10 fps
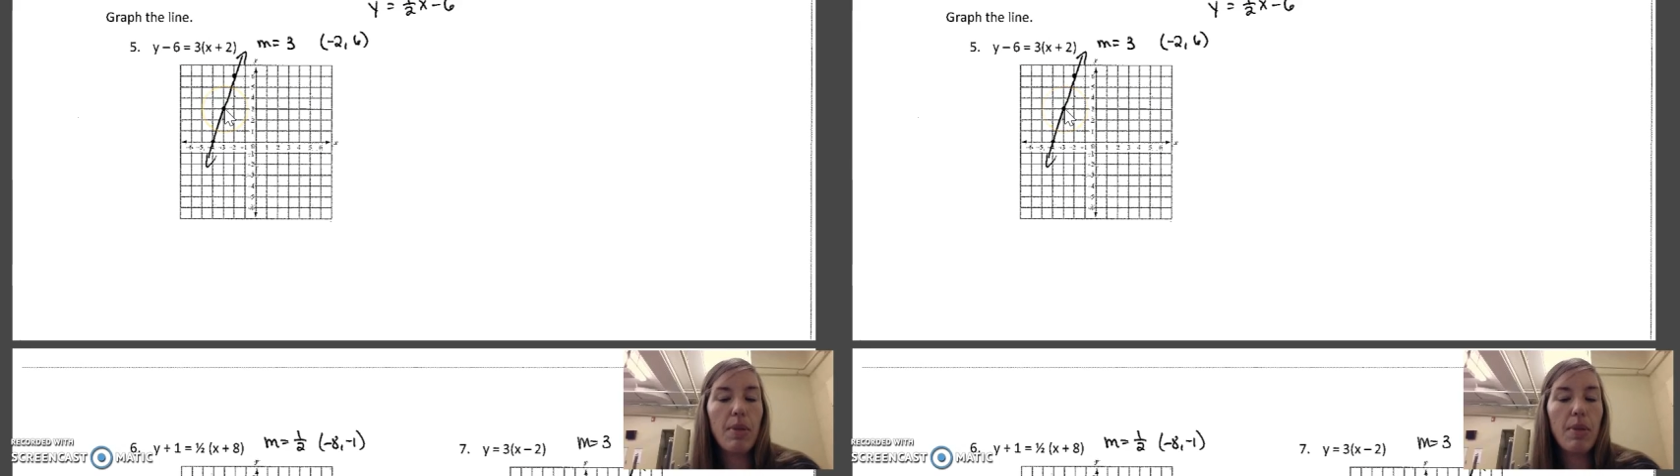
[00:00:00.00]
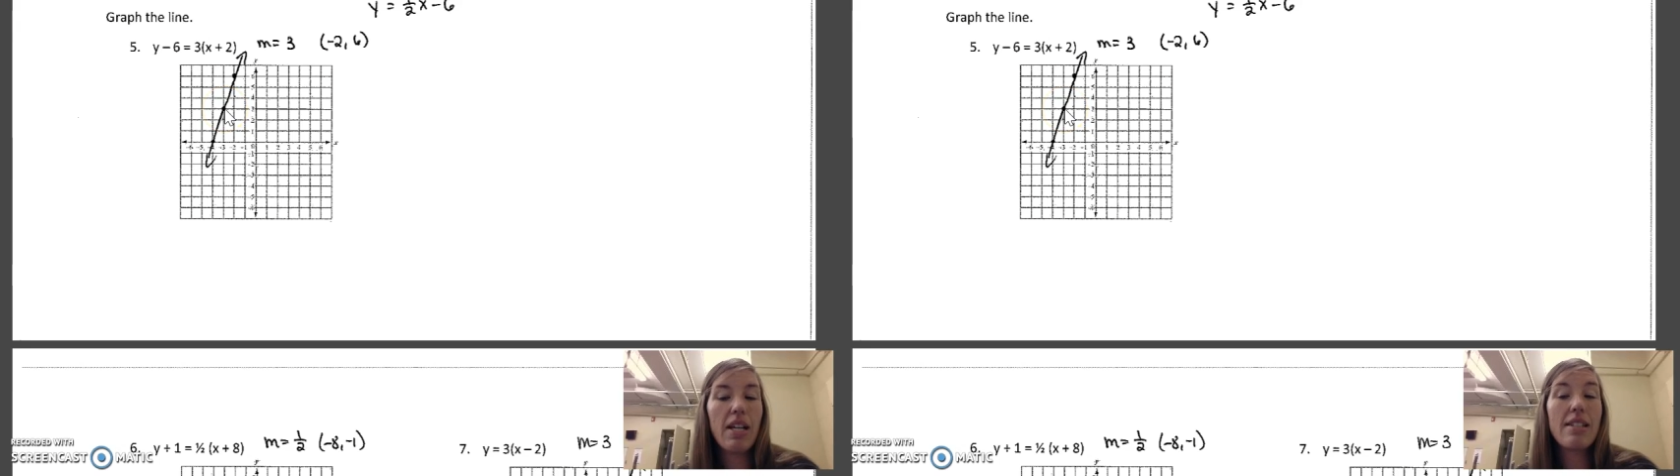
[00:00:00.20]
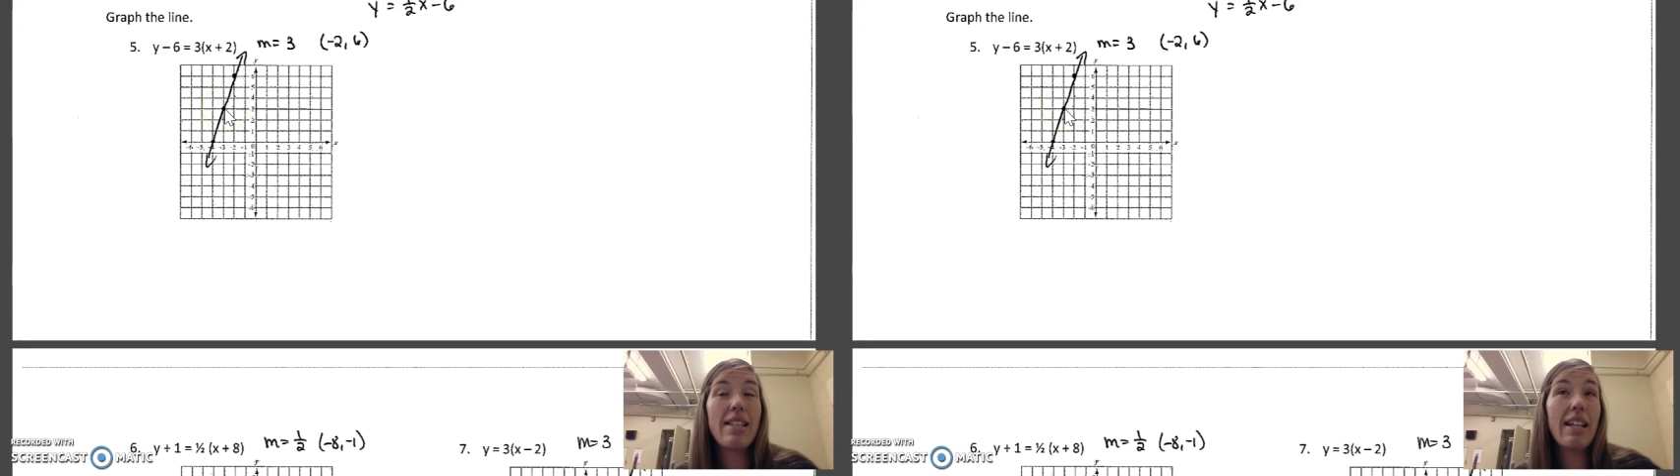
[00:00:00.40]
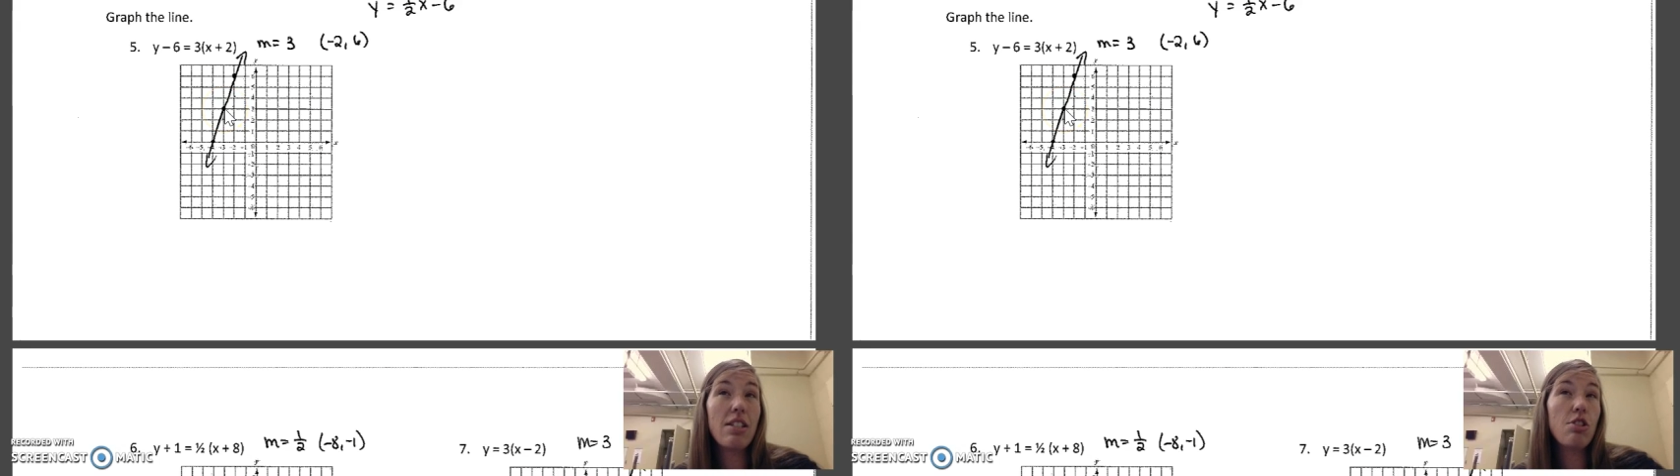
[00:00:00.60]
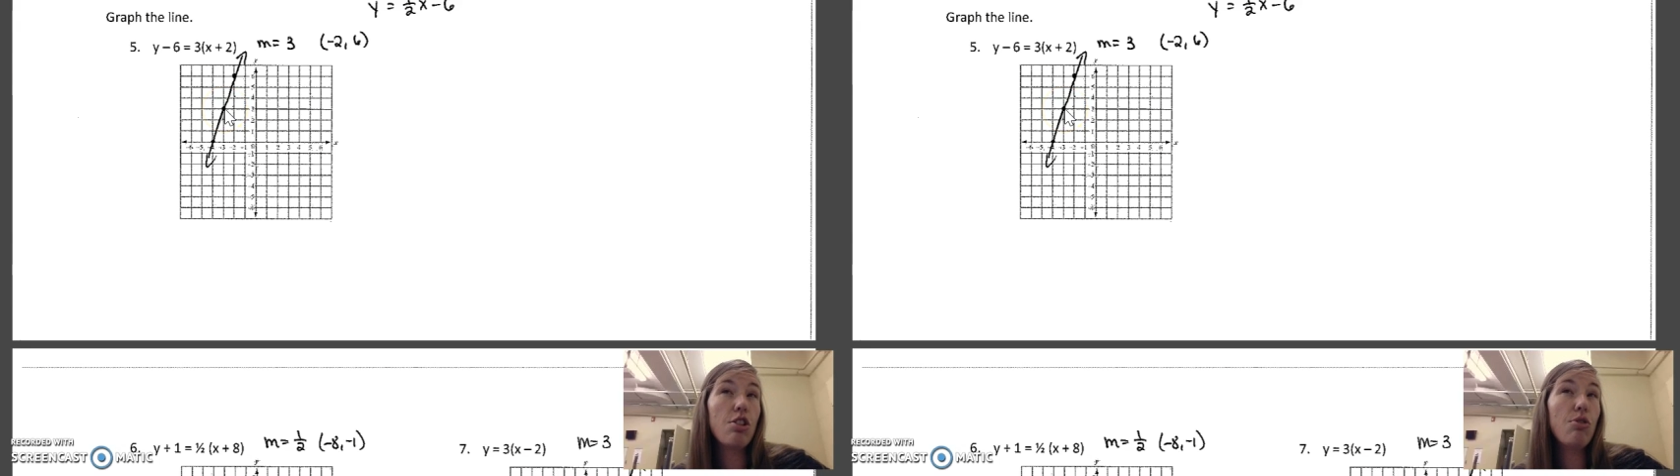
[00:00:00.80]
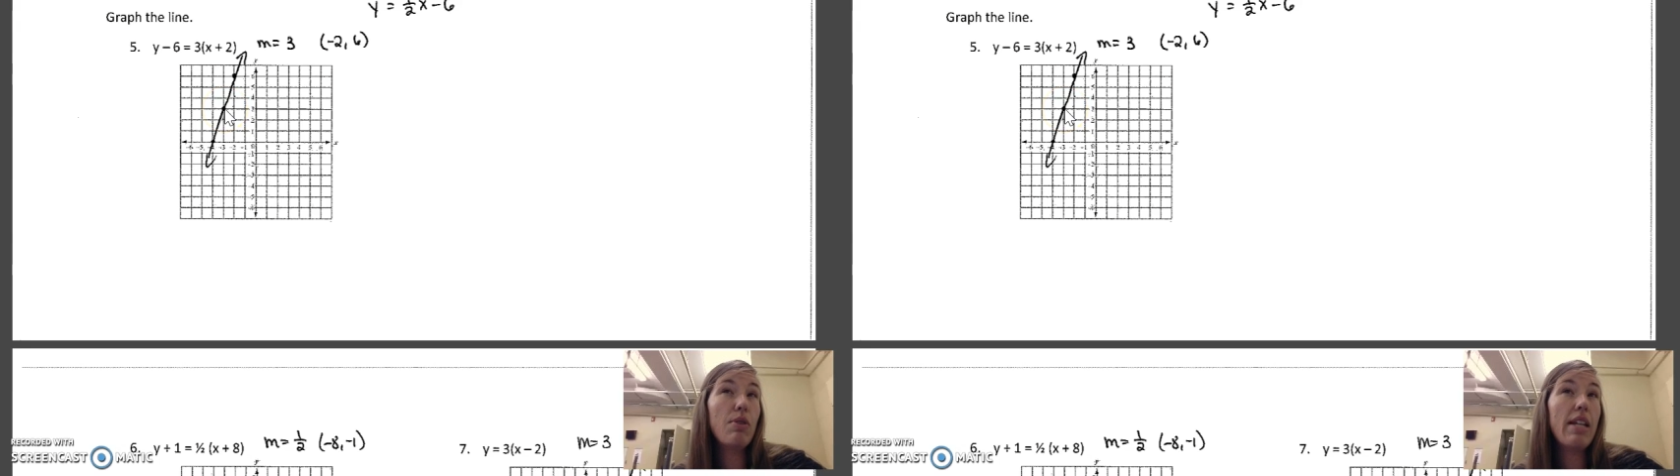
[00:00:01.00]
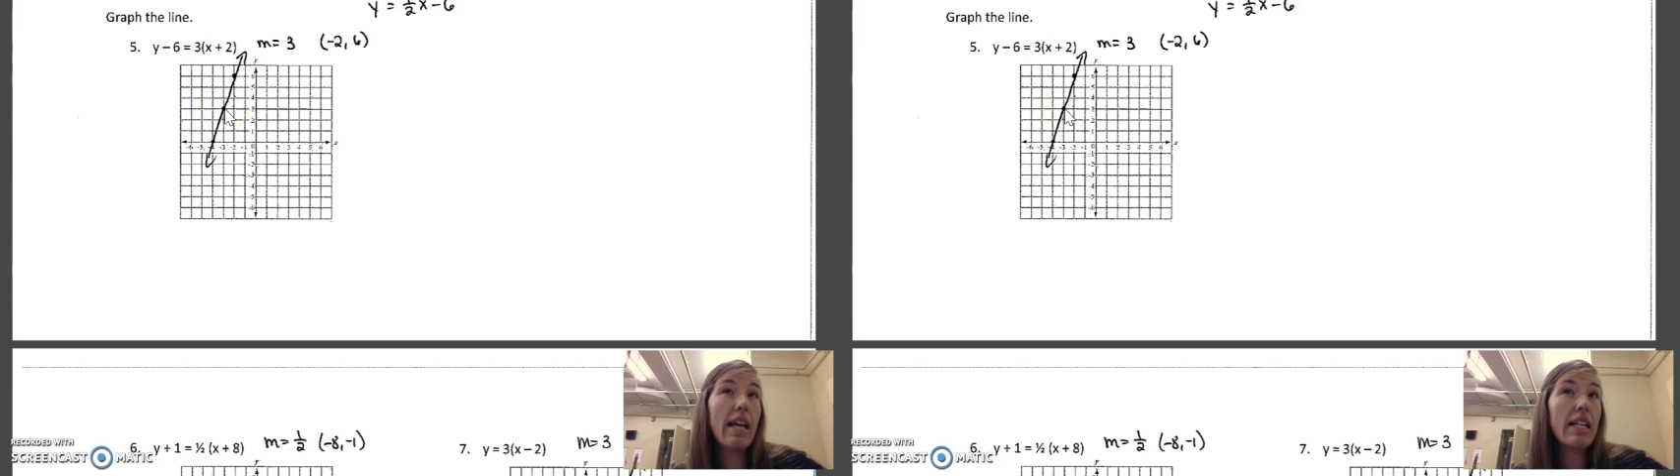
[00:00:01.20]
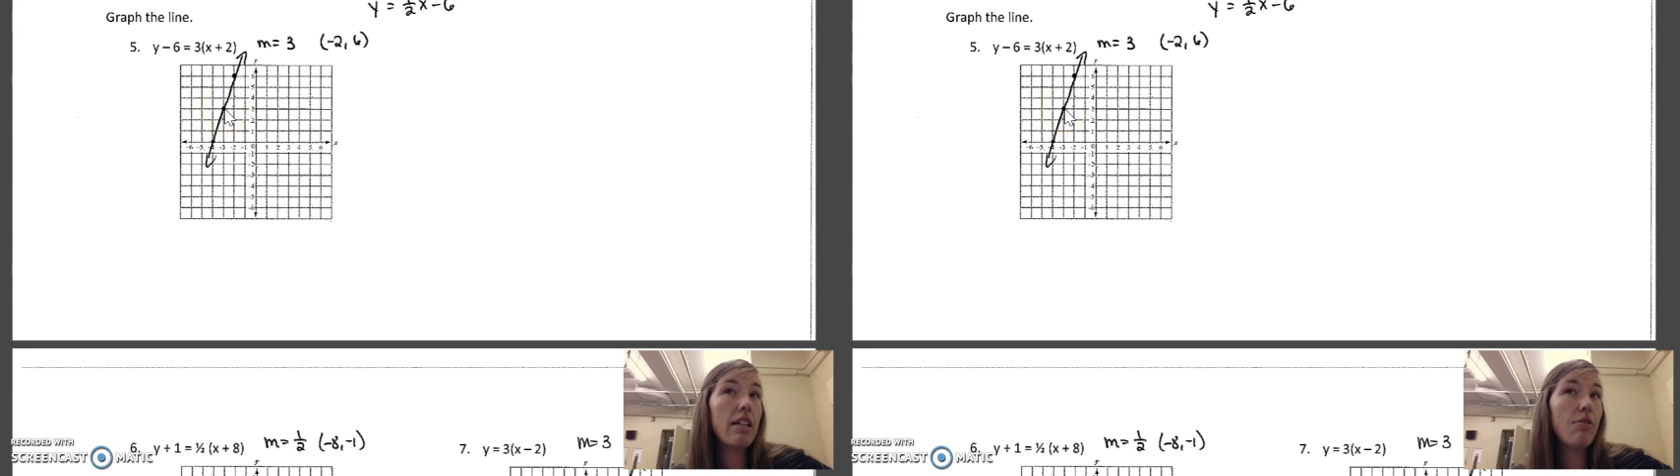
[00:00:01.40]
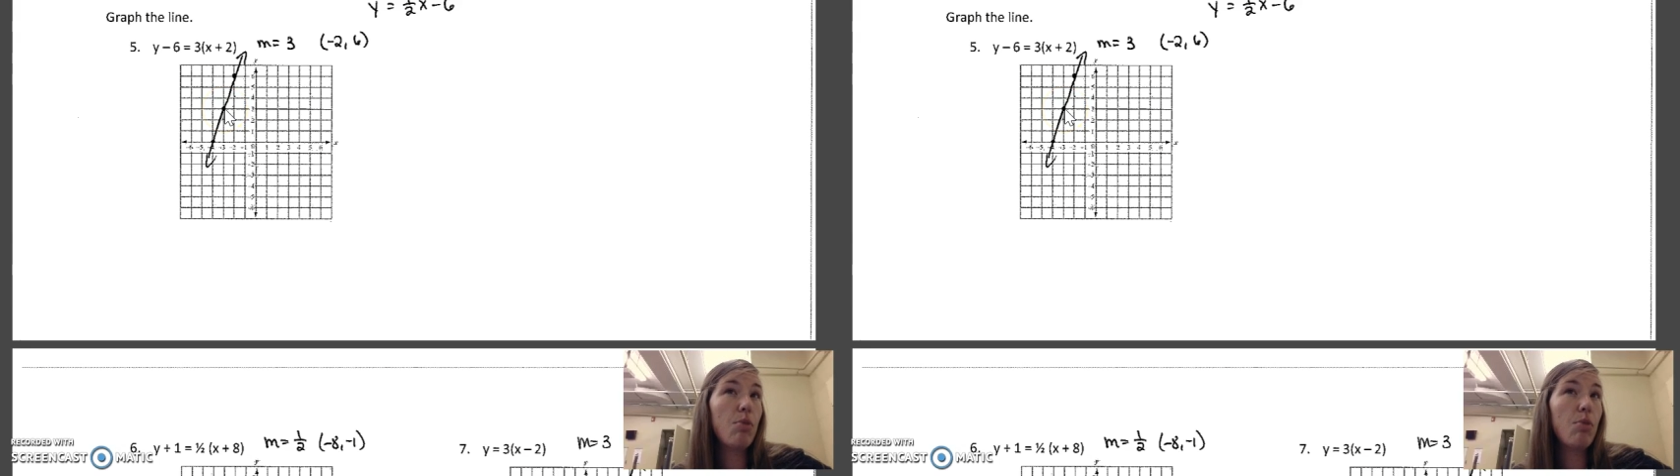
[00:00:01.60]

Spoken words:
because that's two negative